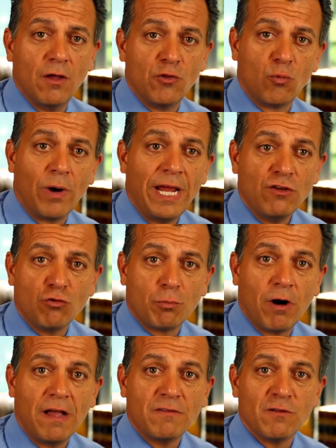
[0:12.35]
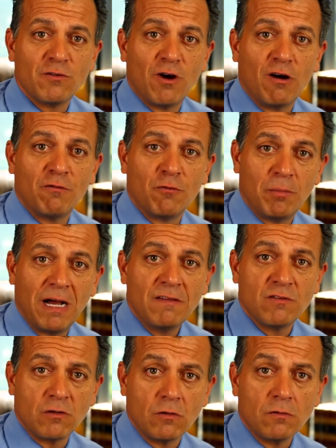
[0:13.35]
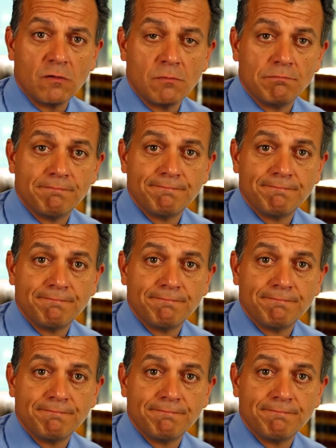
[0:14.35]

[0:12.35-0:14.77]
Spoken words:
the range of prices are for bicycles.